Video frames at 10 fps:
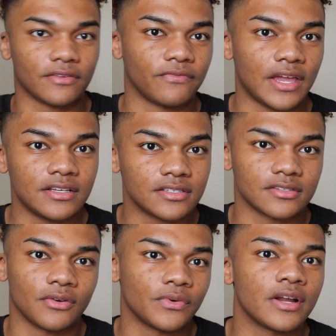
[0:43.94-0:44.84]
face
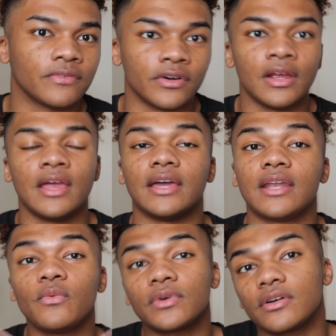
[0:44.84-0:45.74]
or whatever, and
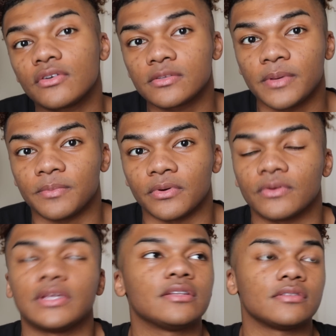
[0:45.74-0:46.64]
I'm one of those people.
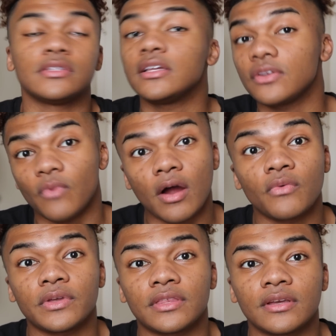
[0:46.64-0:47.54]
Nothing wrong
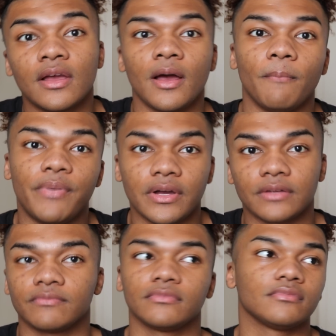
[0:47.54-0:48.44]
with it,
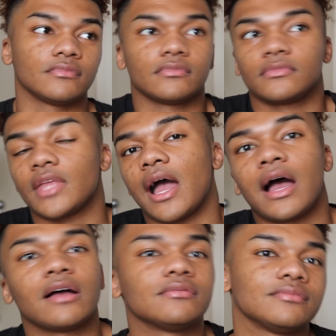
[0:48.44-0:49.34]
but
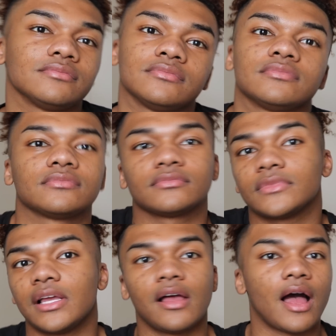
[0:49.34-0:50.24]

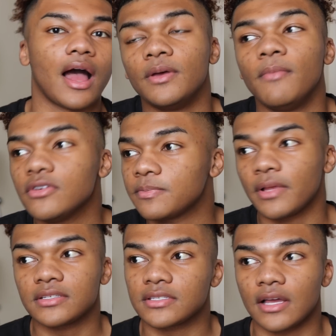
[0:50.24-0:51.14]
the most
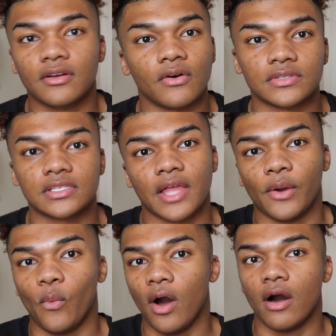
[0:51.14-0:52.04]
places I go is to like
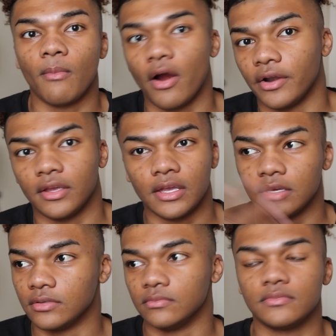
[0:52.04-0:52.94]
Walmart
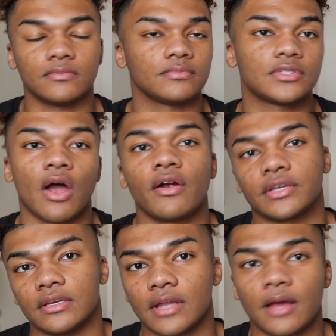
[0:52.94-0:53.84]
and
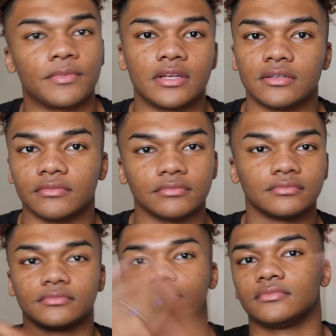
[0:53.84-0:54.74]
Target. I mean,
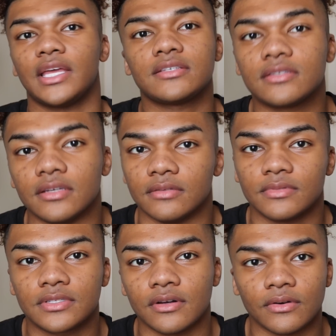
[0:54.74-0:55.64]
that's it.
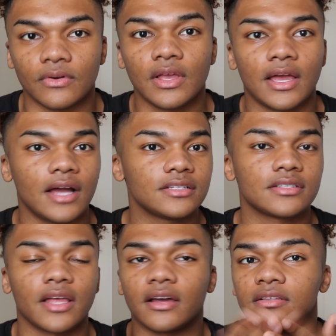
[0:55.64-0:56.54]
So I just
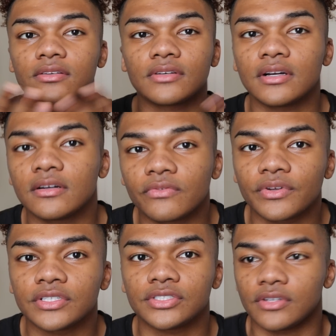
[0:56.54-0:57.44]
like a little
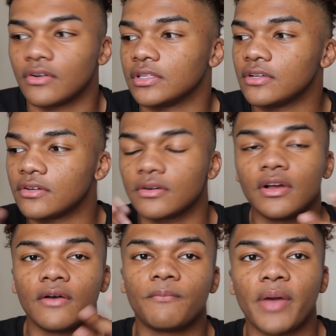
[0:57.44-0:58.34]
coverage, a little
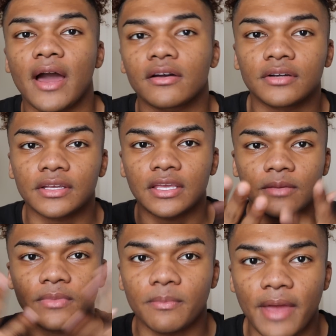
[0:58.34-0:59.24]
powder to
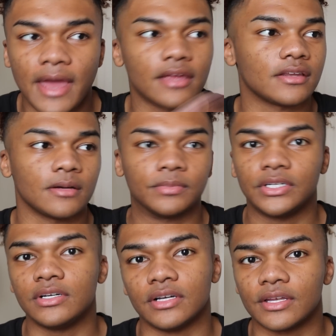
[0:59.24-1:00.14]
keep me matte, and I'm
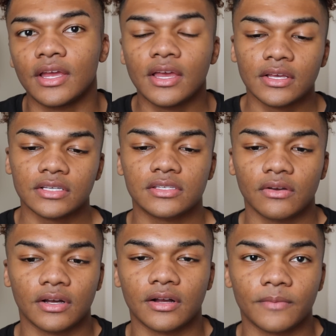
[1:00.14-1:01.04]
good.
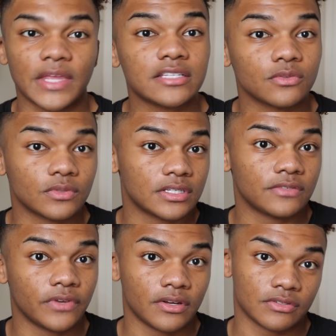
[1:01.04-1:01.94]
So that's what this
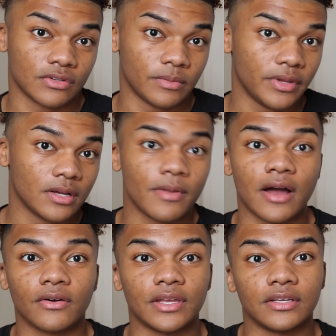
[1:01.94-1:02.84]
video is going to be
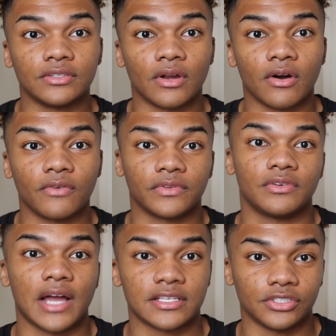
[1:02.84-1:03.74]
about, and hopefully you guys